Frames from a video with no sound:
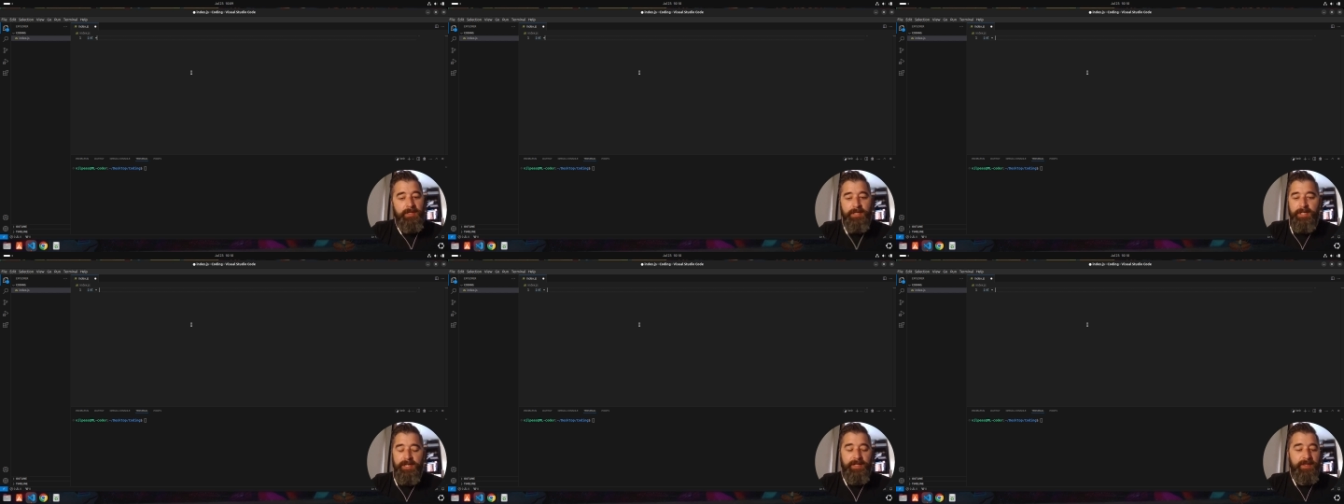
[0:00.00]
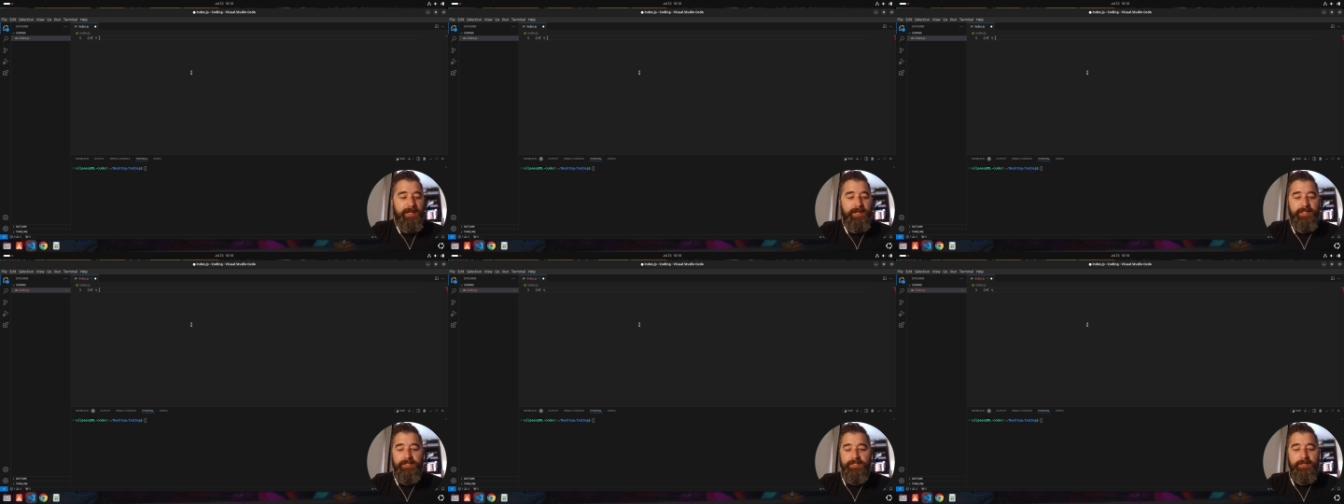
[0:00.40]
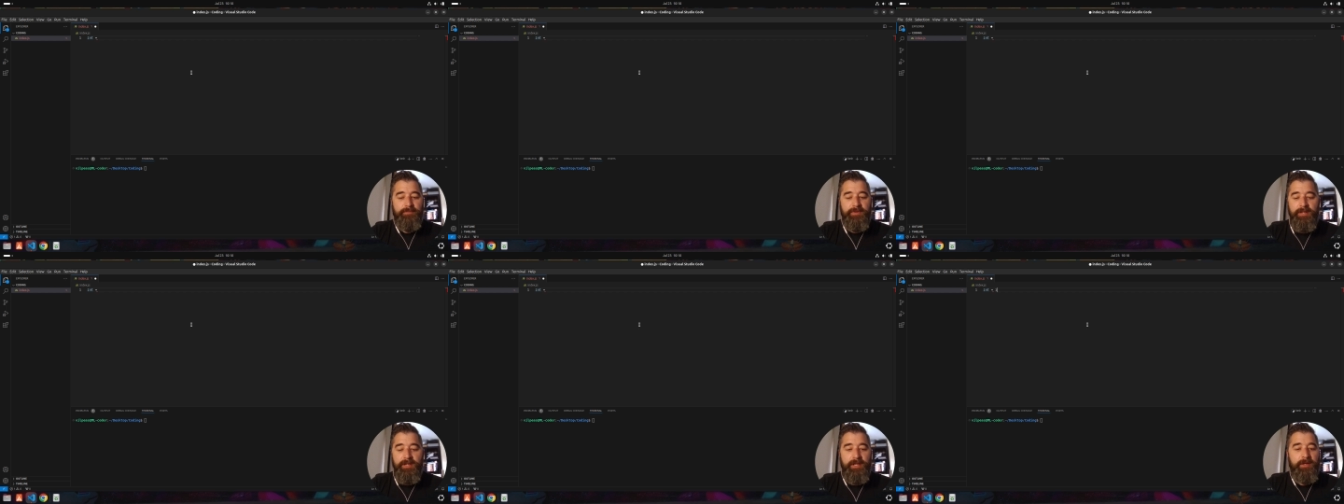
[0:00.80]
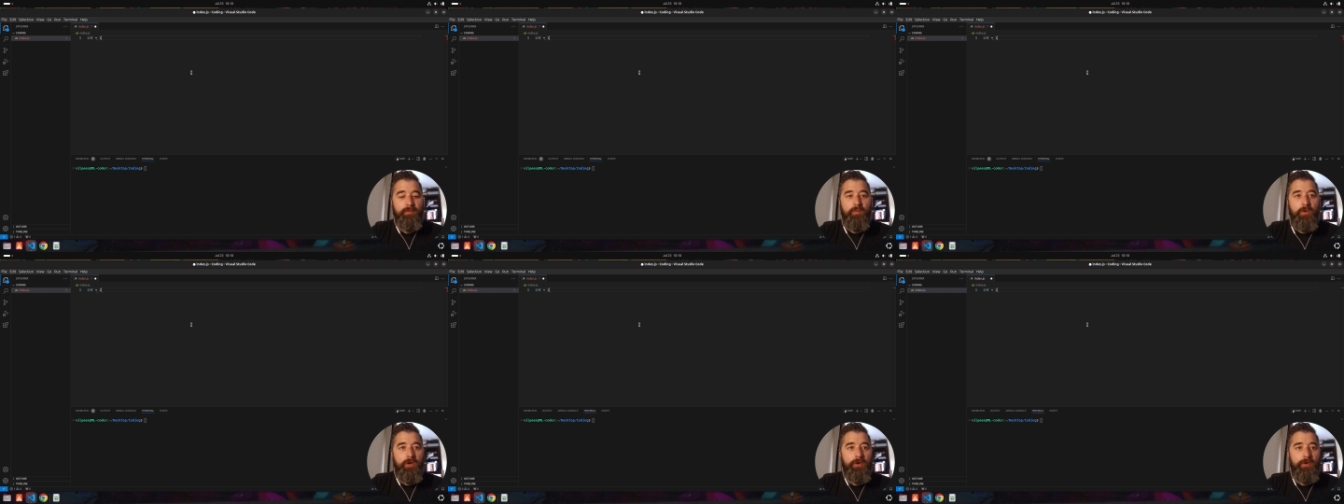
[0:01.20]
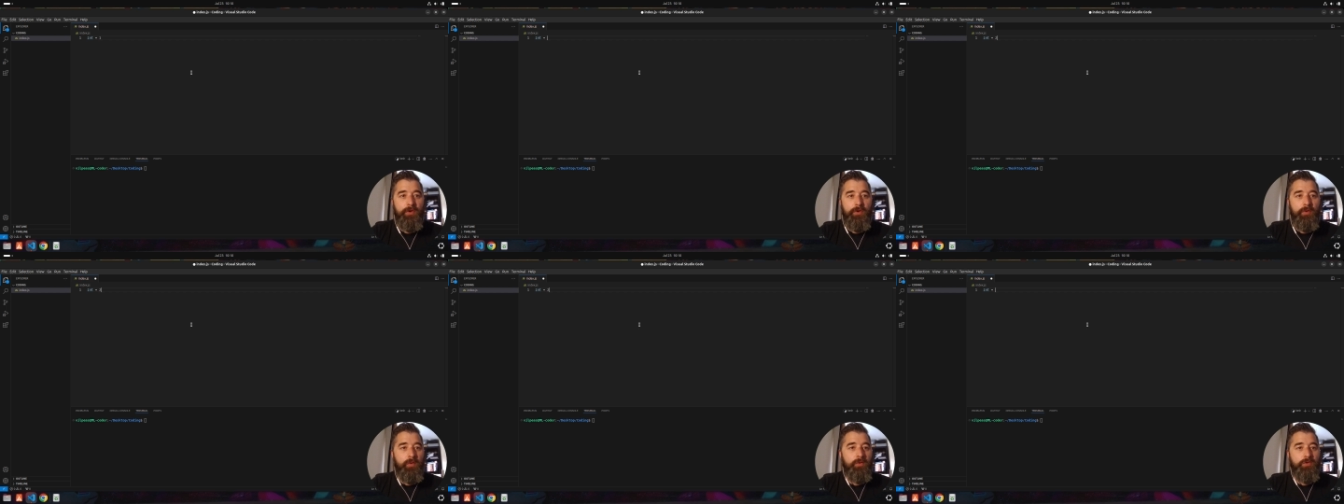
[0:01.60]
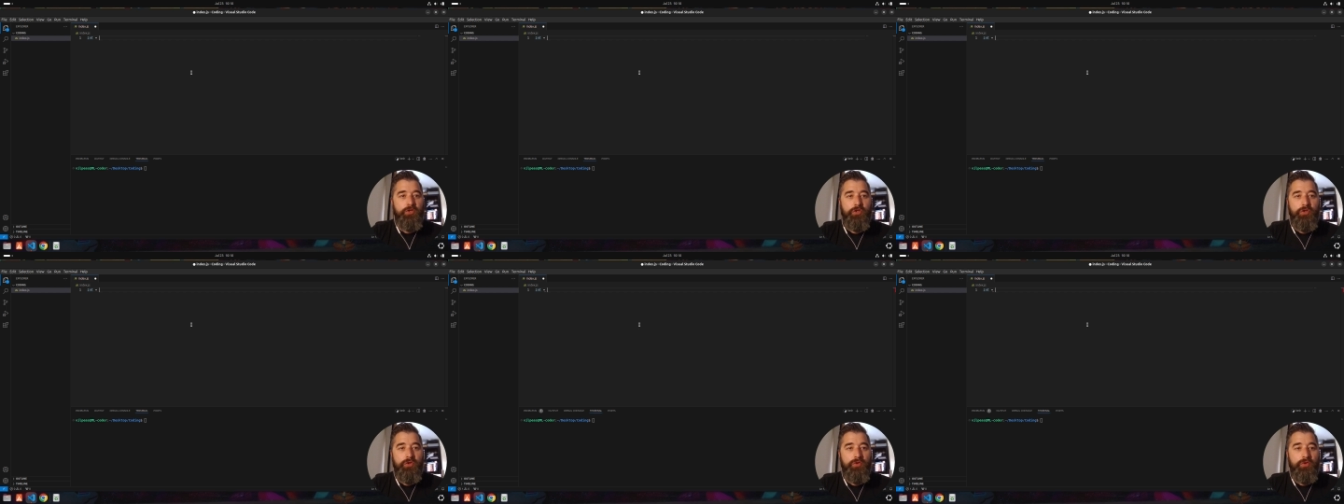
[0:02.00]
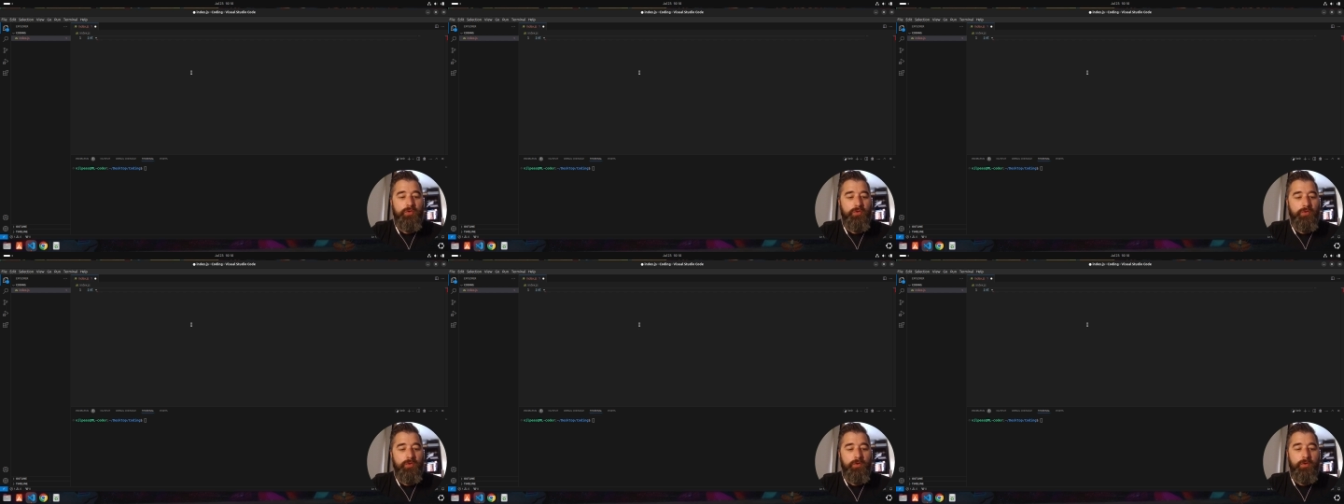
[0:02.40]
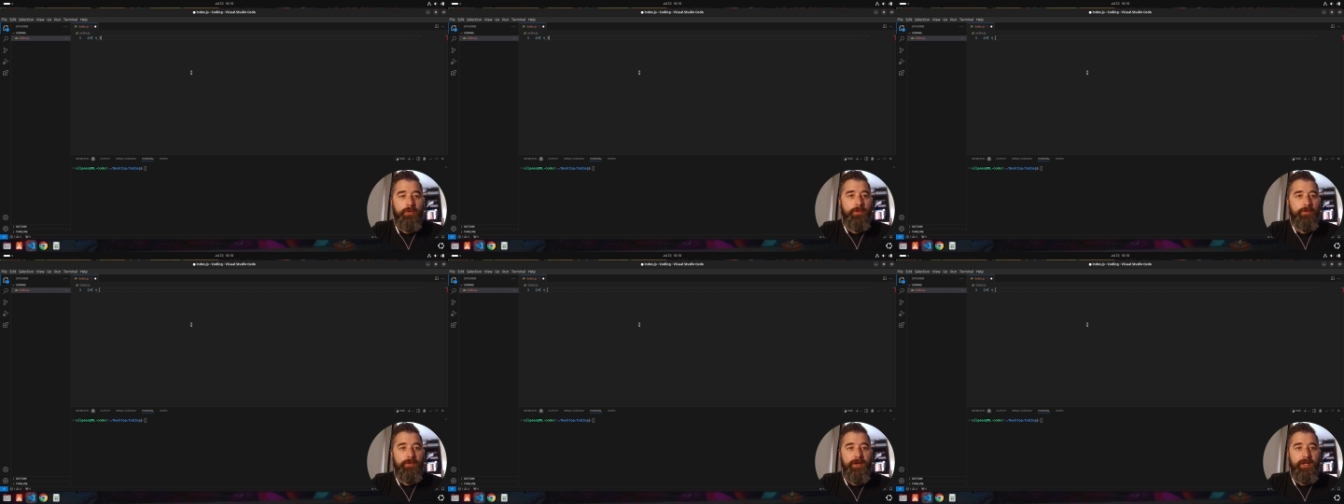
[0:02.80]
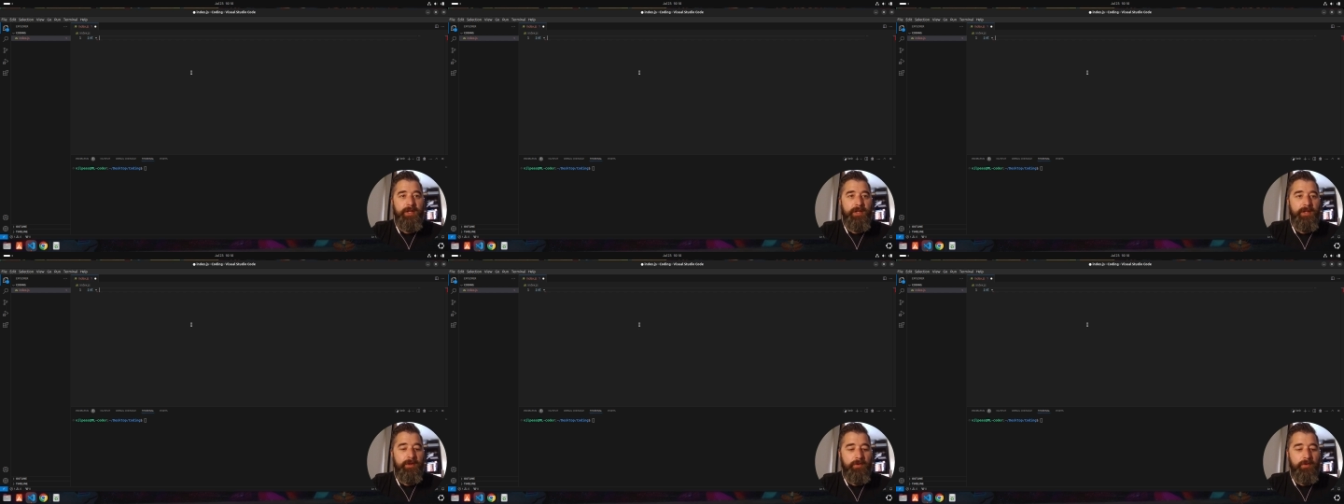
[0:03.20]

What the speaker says: and that is something like 1 or 2 or 3